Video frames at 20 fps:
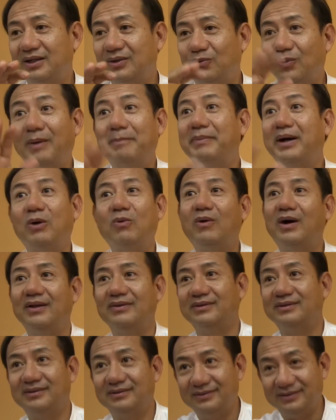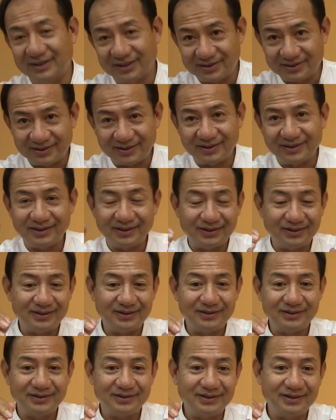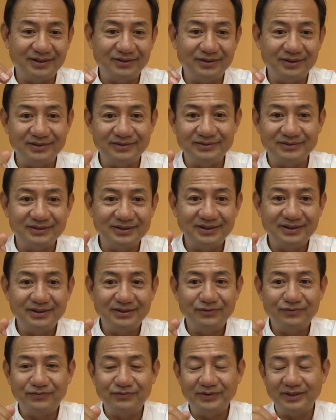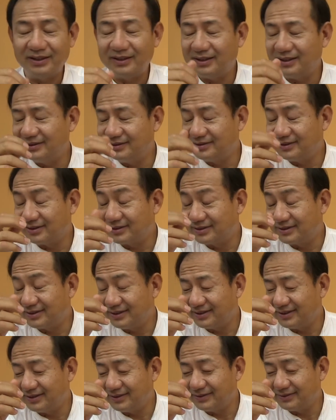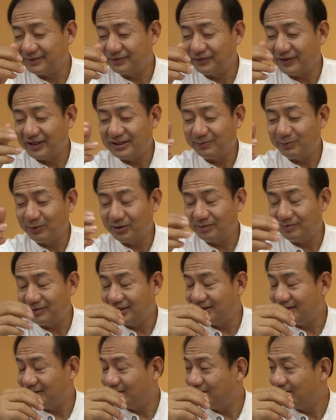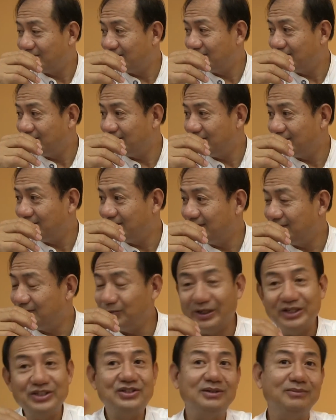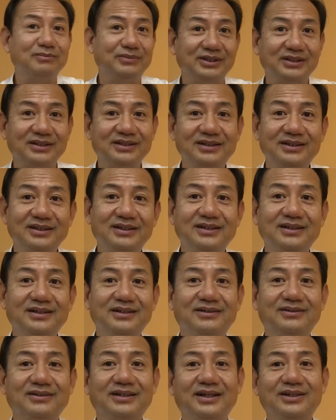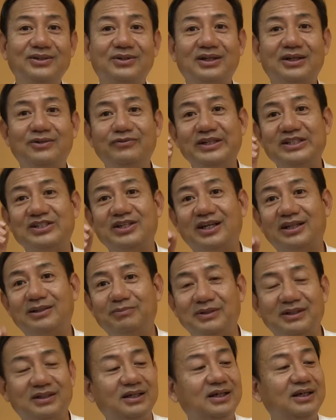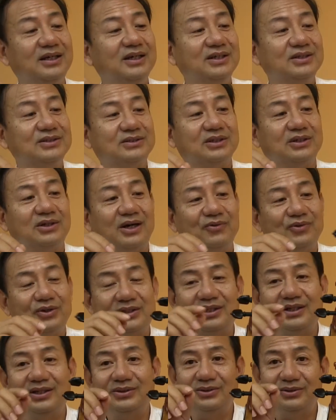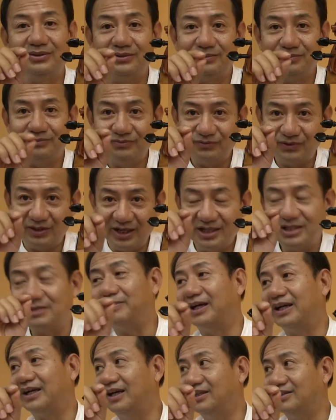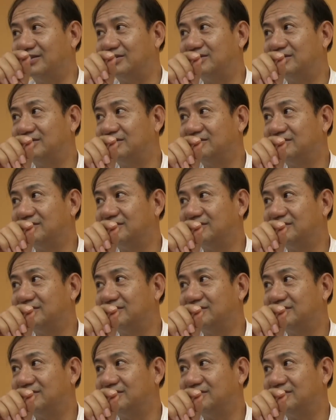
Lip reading: one by one, just Facebook me or WeChat me. Okay, you can WeChat me. So I will tell you case by case.